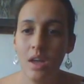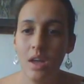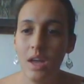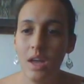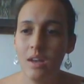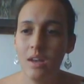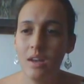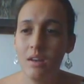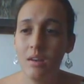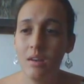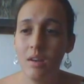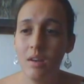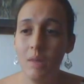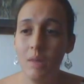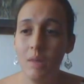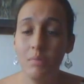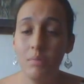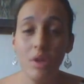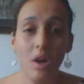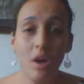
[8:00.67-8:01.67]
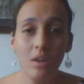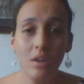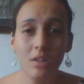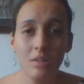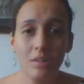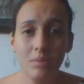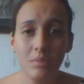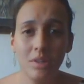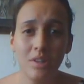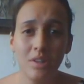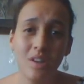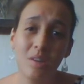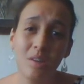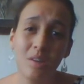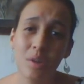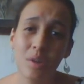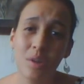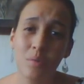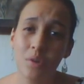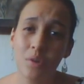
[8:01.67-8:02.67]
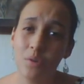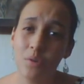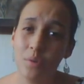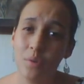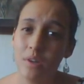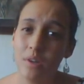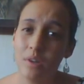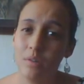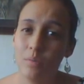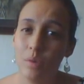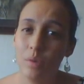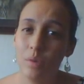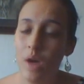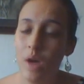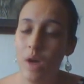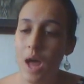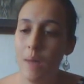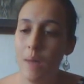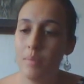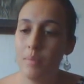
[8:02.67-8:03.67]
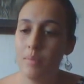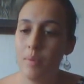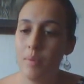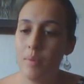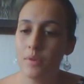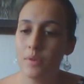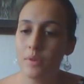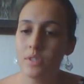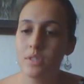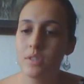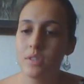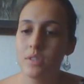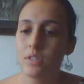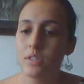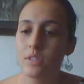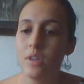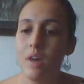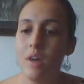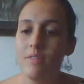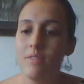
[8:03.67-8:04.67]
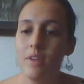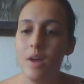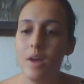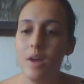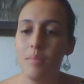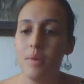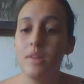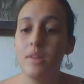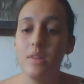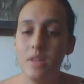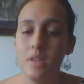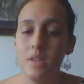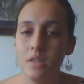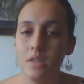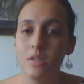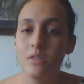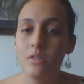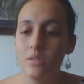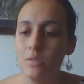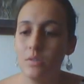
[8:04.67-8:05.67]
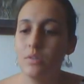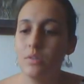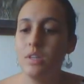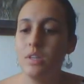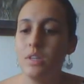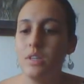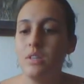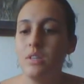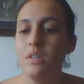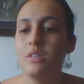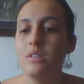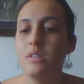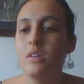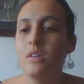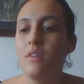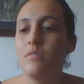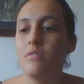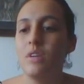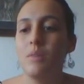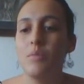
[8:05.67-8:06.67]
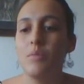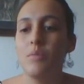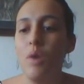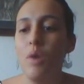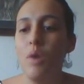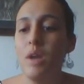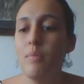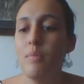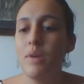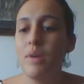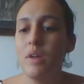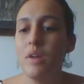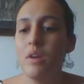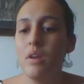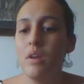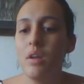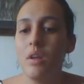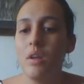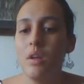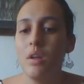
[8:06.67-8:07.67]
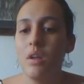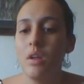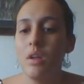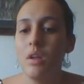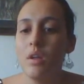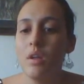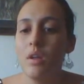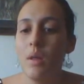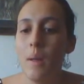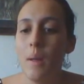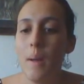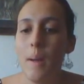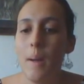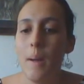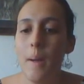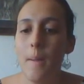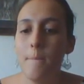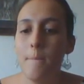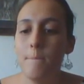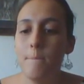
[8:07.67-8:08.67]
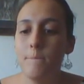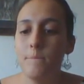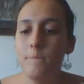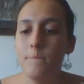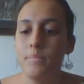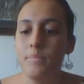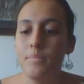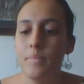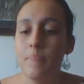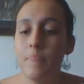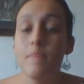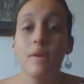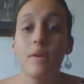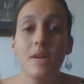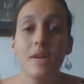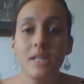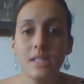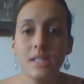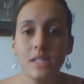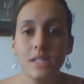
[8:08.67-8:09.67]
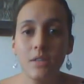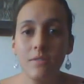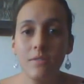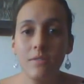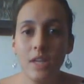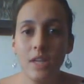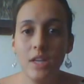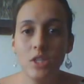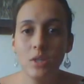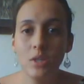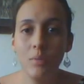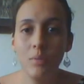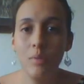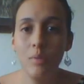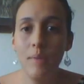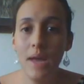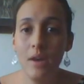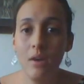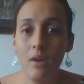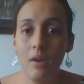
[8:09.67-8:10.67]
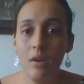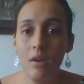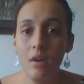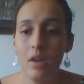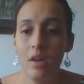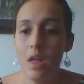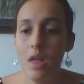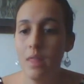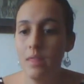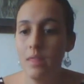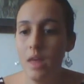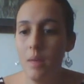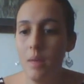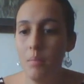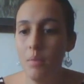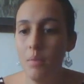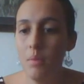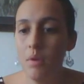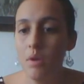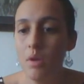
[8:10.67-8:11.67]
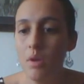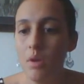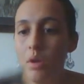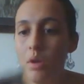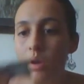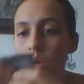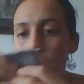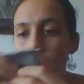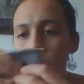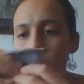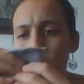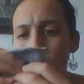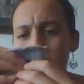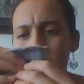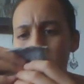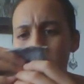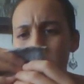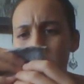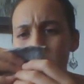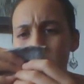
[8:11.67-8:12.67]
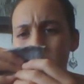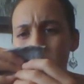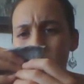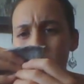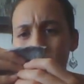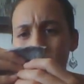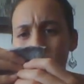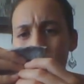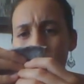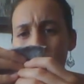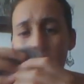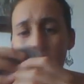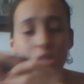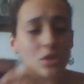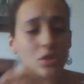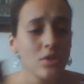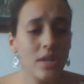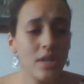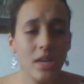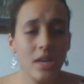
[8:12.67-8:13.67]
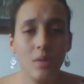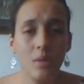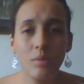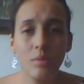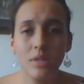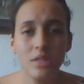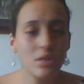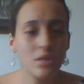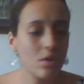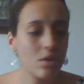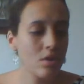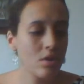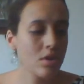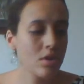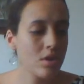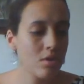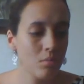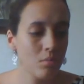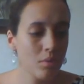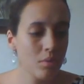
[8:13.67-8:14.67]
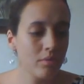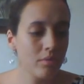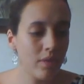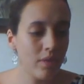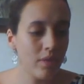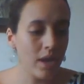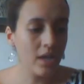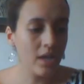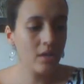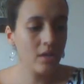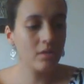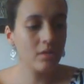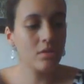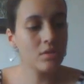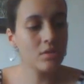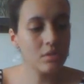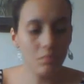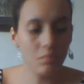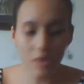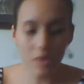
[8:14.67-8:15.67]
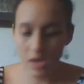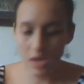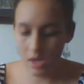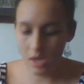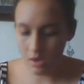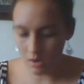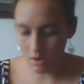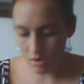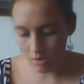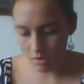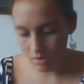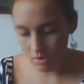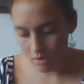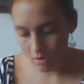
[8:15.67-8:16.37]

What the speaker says: And I blocked them and thought, well, I wonder what will happen. Maybe they'll soften up. And they certainly did. They softened up quite a bit. There is still vegetable matter in them, which as you're knitting with this yarn, you will find there's some right here.